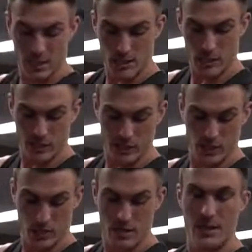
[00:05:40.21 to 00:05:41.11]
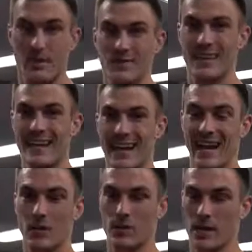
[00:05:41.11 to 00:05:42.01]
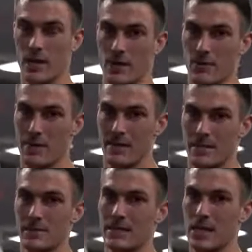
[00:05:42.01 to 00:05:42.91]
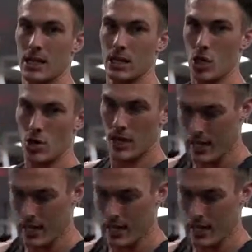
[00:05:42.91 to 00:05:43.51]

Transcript: going to be really good for that outer head of your bicep, the long